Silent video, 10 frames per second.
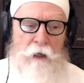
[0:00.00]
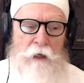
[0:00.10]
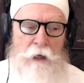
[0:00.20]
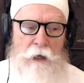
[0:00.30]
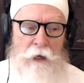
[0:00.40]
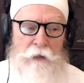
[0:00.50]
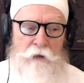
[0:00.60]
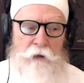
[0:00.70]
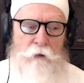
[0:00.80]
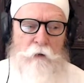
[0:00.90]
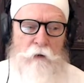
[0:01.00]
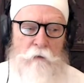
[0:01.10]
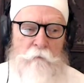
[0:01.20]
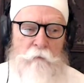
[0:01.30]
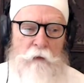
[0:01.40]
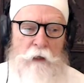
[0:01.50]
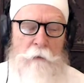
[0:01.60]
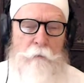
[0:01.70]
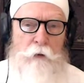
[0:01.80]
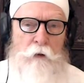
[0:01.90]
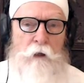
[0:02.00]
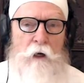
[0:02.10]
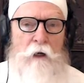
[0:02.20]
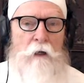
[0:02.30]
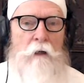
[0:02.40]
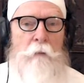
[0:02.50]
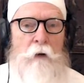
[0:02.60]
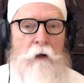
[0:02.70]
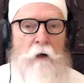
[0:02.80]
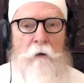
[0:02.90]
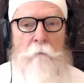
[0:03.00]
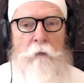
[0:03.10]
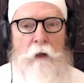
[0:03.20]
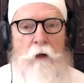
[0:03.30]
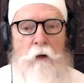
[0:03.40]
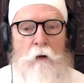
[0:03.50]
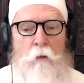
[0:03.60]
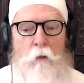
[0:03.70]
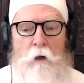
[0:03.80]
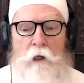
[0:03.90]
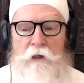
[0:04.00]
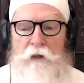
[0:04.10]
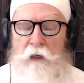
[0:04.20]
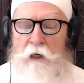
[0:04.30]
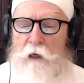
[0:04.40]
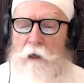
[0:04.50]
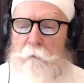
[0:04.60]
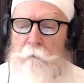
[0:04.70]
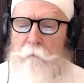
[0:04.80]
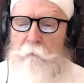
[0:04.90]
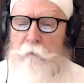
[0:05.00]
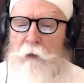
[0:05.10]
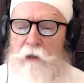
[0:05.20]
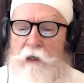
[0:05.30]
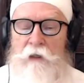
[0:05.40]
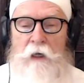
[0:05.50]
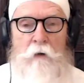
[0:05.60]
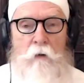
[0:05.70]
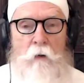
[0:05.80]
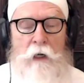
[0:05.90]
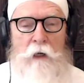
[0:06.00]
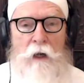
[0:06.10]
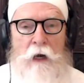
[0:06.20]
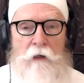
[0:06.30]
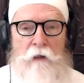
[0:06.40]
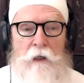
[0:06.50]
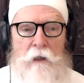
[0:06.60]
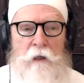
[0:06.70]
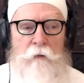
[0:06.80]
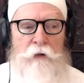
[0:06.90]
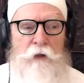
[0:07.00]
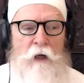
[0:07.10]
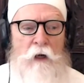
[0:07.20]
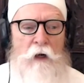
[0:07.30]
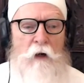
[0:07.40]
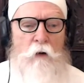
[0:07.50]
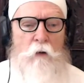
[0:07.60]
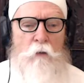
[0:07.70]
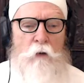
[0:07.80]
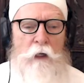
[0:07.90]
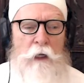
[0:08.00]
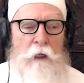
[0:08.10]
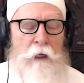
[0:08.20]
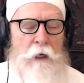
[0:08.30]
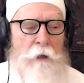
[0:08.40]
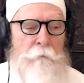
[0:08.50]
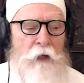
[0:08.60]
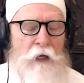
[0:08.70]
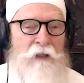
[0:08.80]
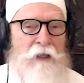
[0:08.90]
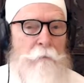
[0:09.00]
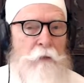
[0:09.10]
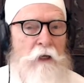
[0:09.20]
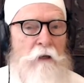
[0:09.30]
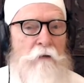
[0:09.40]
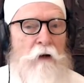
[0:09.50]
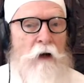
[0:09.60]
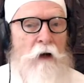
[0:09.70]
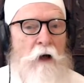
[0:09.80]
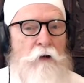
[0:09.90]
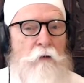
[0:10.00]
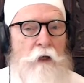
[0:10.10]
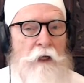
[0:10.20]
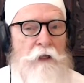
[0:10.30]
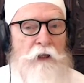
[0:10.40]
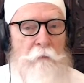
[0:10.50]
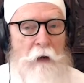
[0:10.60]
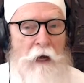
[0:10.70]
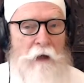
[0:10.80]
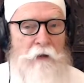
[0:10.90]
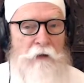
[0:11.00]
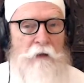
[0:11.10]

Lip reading: And so Emperor Akbar was, as I said, quite enlightened, and he was really accepting of other religious paths.